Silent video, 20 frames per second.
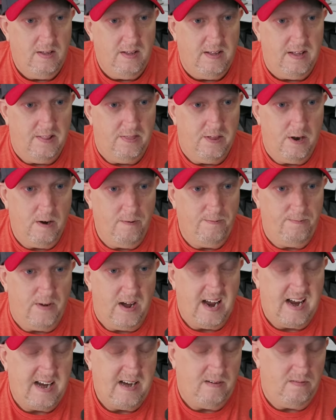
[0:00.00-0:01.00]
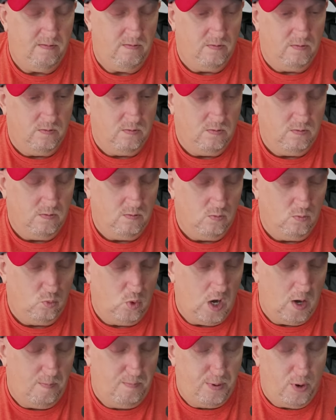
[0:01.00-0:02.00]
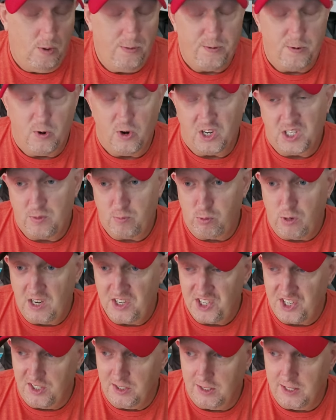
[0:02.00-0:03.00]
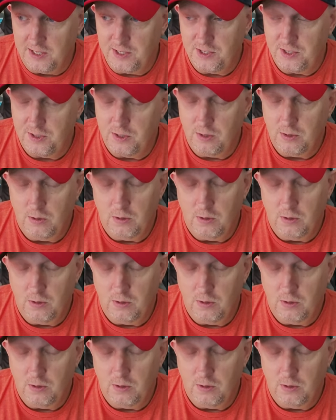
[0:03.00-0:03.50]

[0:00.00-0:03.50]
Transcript: And their fight, well, both are expressionless.